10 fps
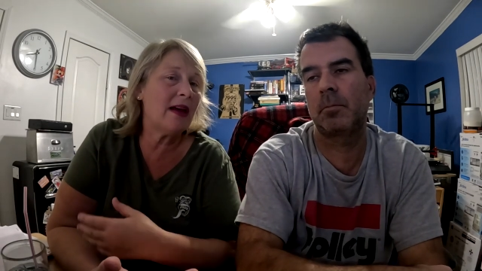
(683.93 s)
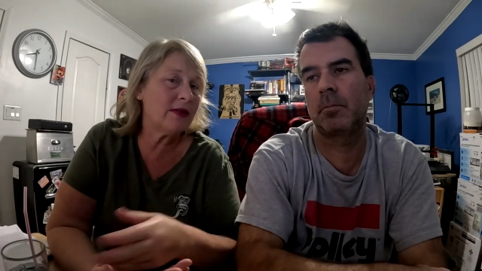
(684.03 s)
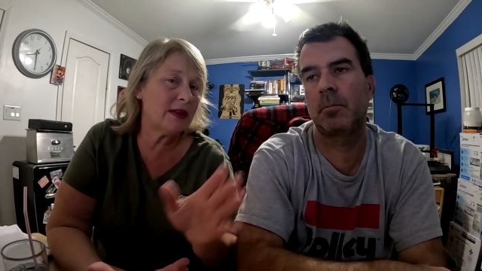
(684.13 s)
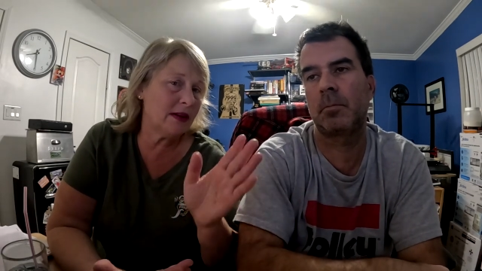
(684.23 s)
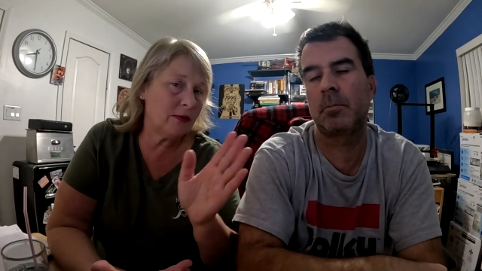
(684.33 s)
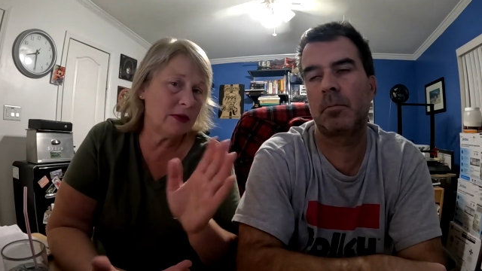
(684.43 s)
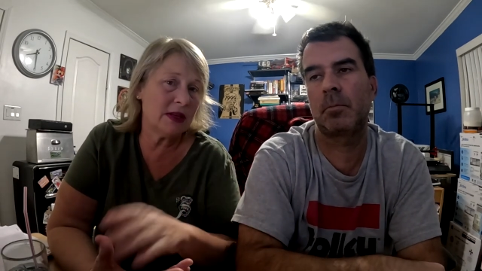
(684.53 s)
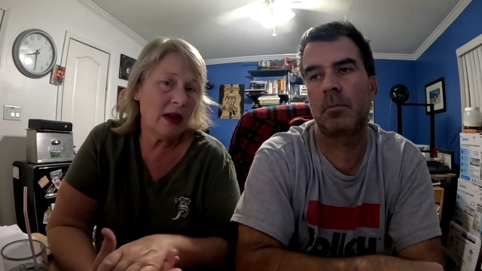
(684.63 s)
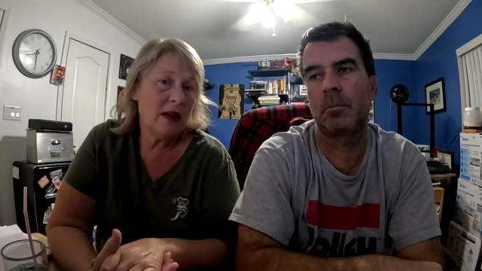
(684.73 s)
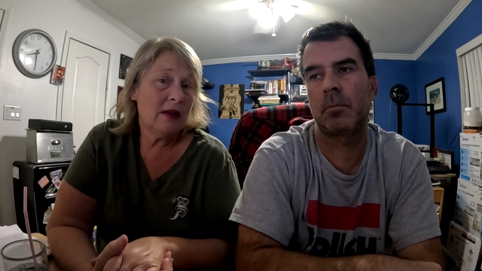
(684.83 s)
Speaker 1: everything was
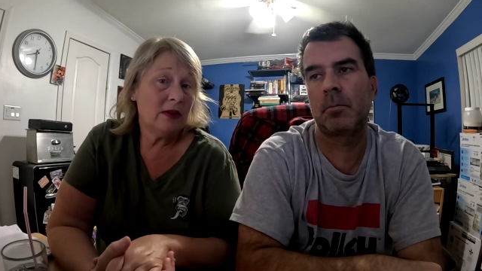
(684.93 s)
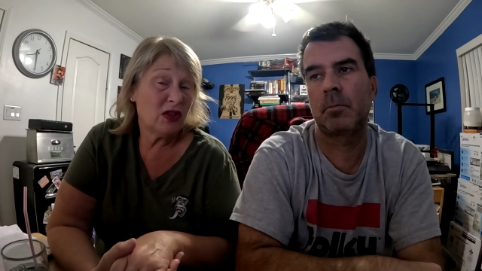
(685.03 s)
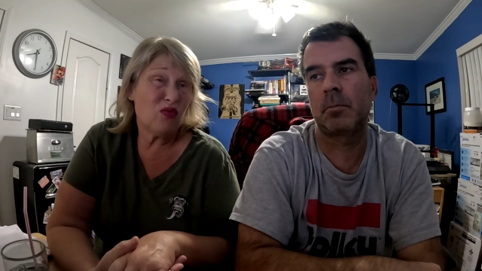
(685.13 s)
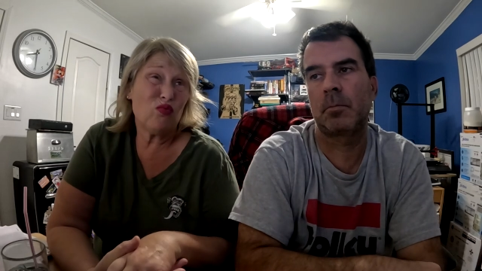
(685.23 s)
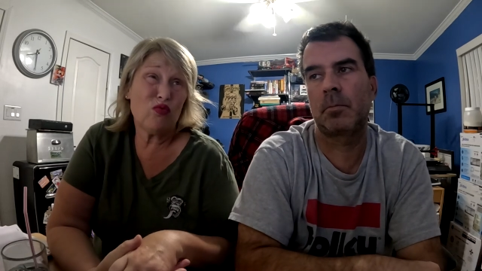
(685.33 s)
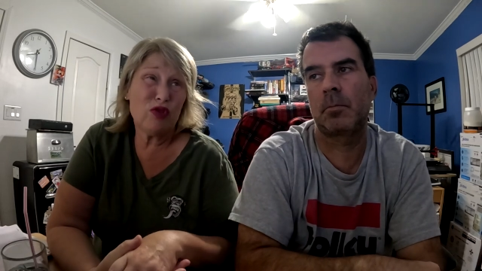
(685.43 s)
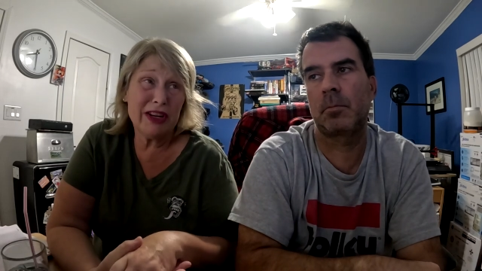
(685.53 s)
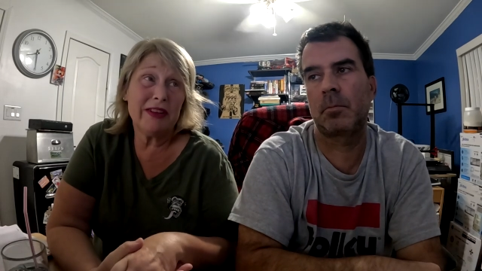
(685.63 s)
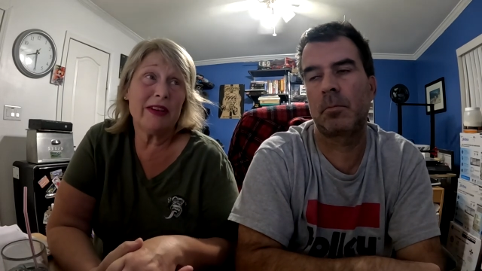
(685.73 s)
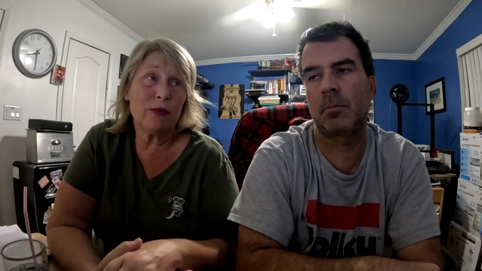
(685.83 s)
just
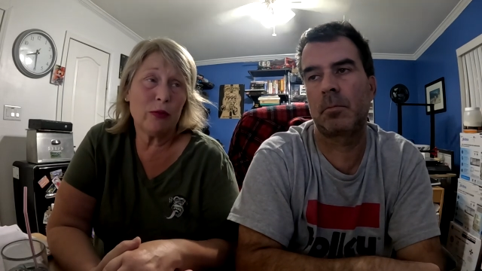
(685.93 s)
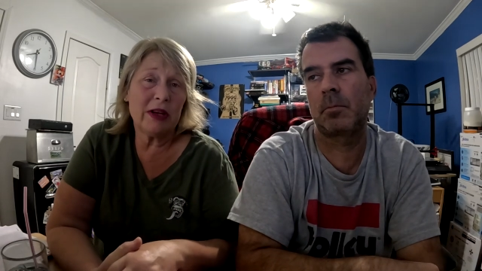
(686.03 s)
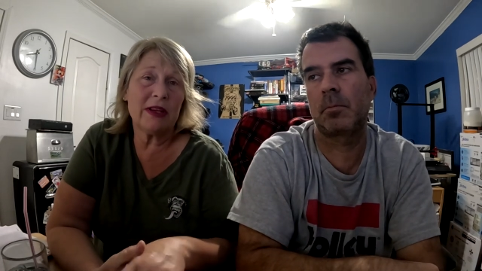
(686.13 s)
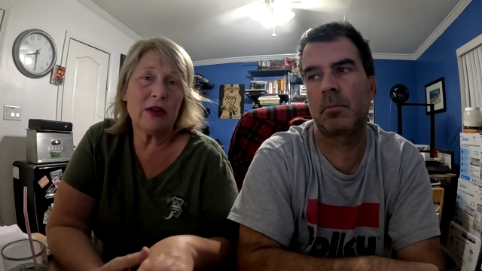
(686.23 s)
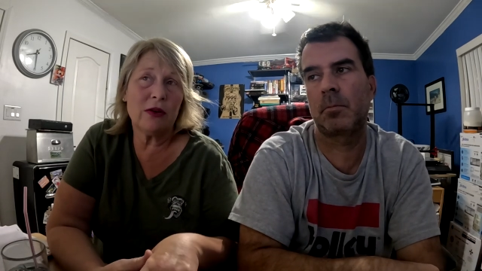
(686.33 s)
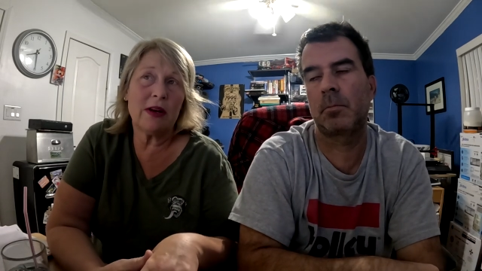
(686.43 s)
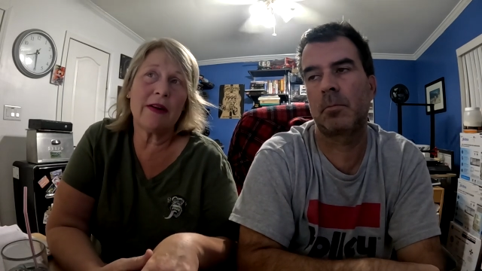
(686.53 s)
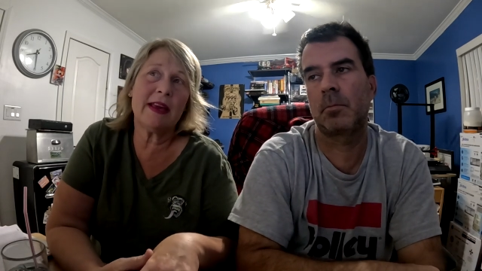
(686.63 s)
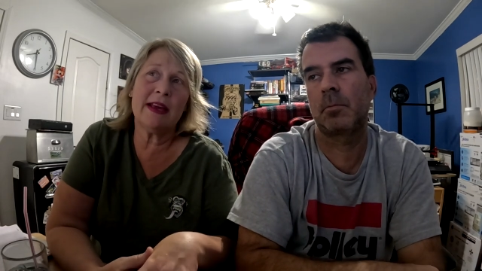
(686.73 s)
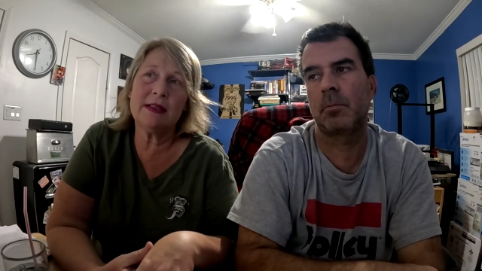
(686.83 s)
really, really good. Our
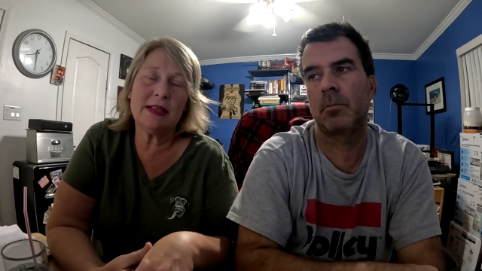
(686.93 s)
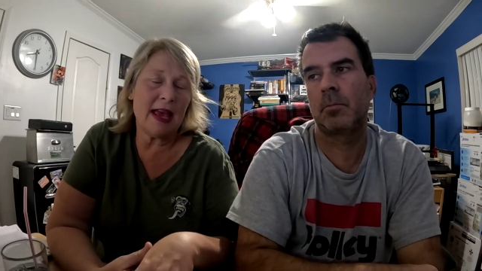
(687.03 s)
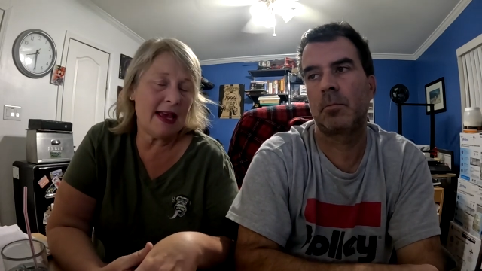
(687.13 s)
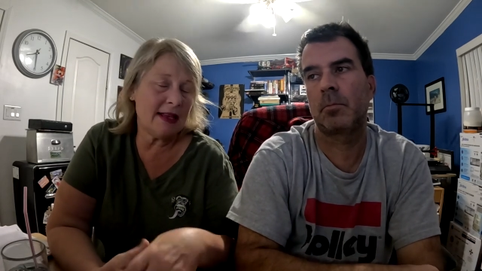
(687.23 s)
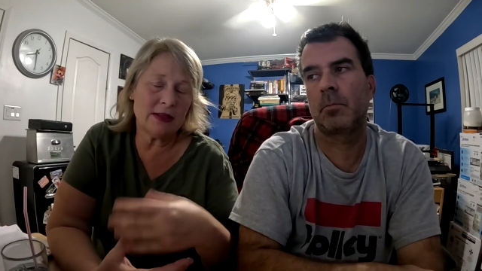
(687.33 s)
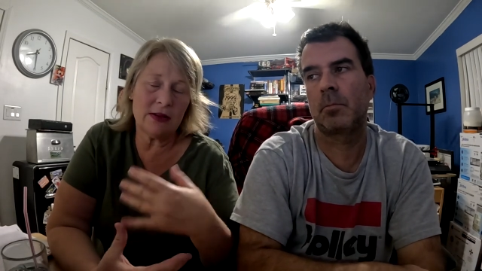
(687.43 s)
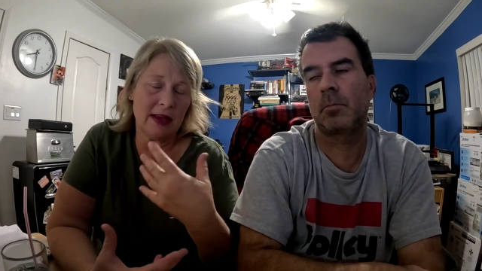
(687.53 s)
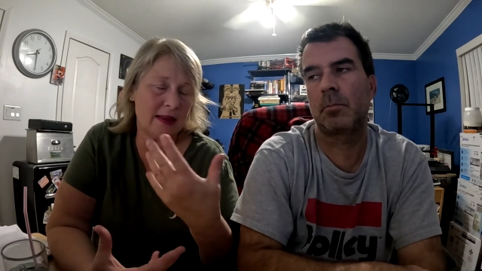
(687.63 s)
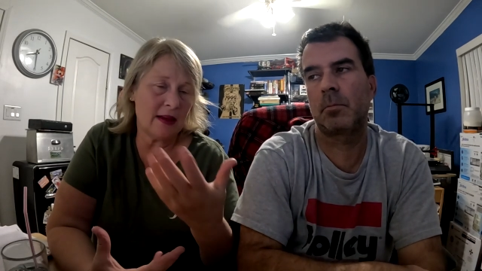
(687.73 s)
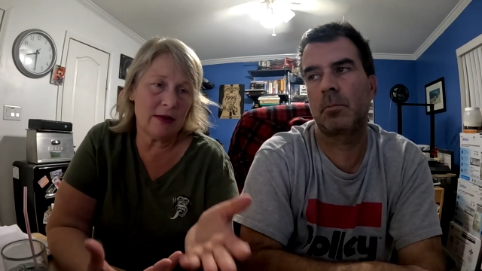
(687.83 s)
kids ate until
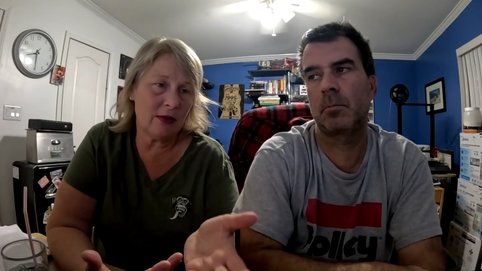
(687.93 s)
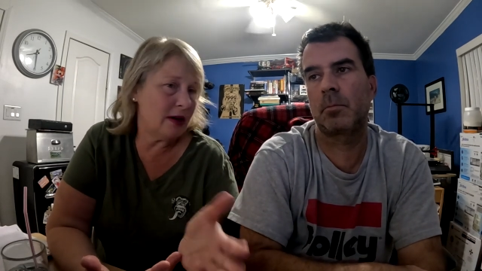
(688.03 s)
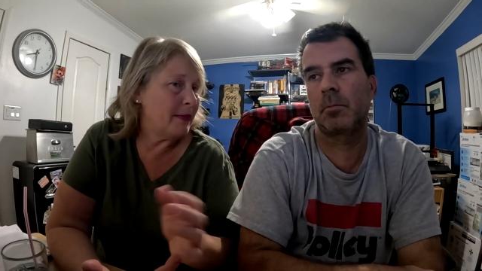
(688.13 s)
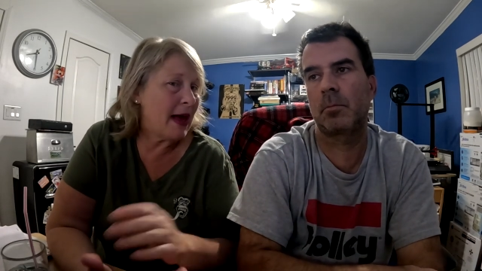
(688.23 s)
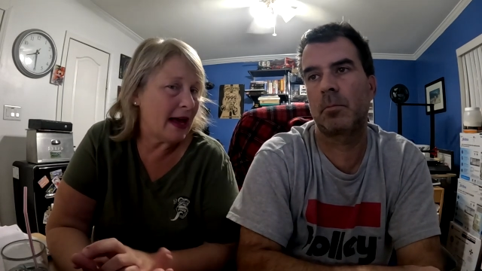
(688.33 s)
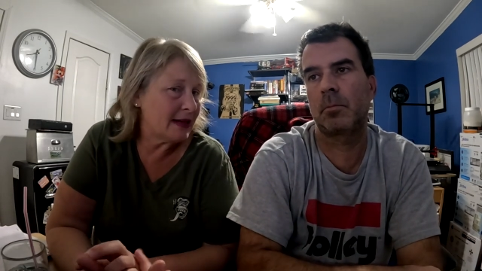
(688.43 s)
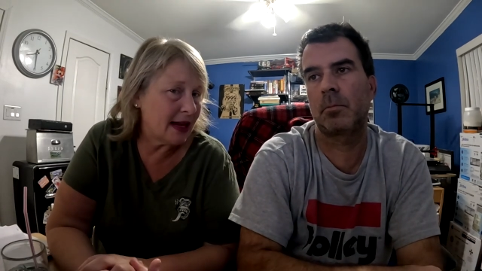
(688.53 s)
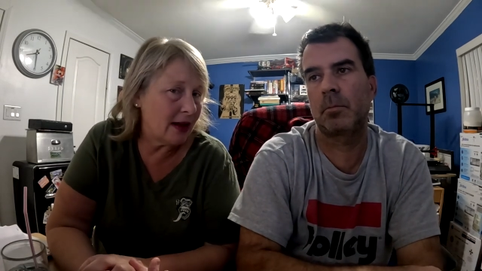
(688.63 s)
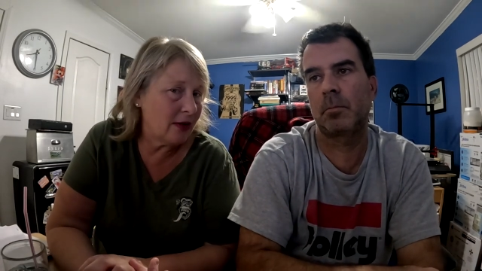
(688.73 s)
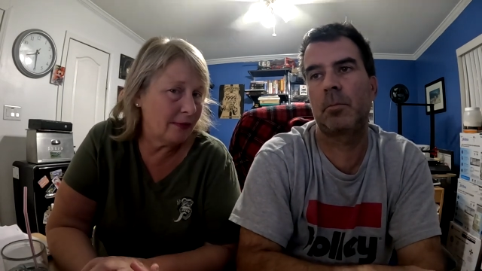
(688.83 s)
I thought they were going to pass
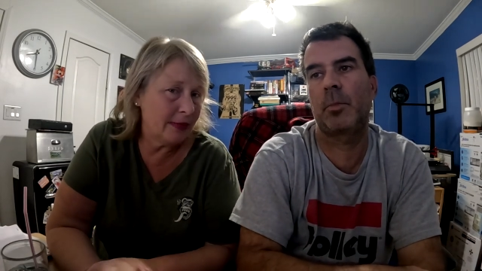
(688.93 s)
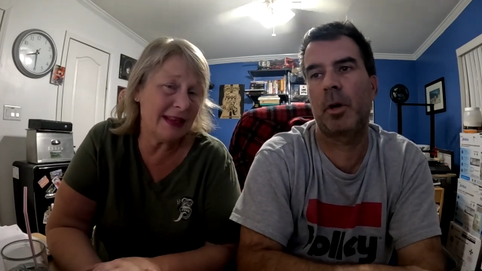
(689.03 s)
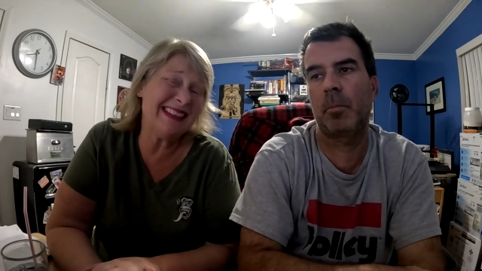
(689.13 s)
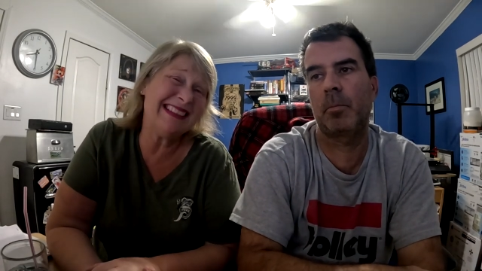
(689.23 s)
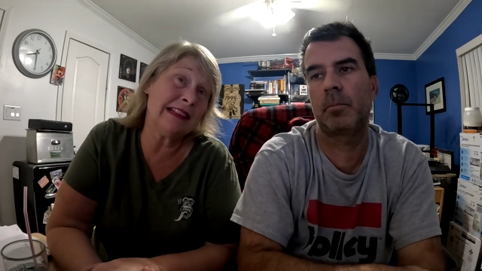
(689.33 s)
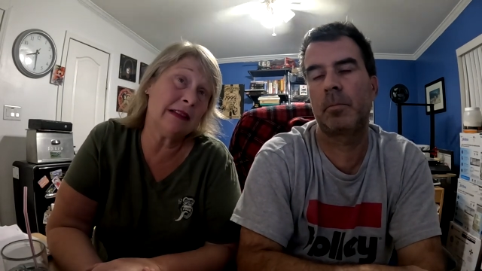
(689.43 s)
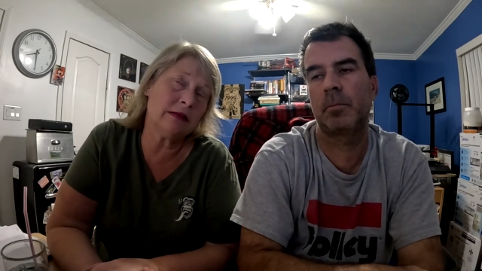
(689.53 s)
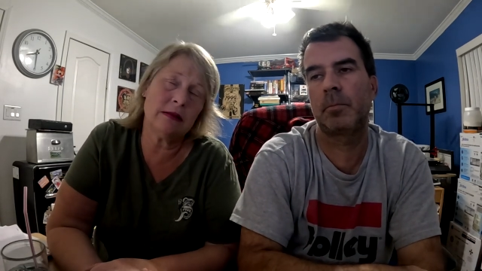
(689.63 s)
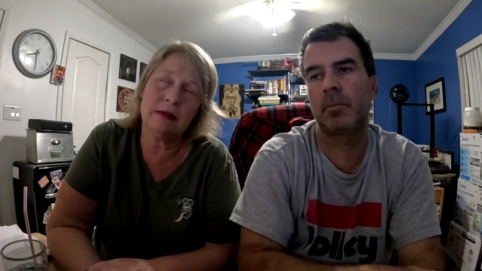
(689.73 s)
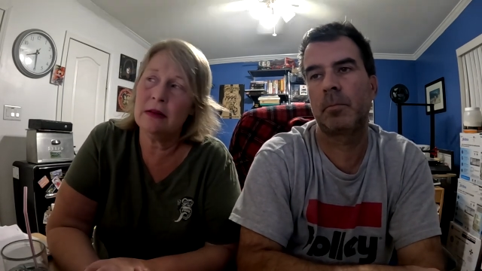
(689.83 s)
out, but yeah. they didn't.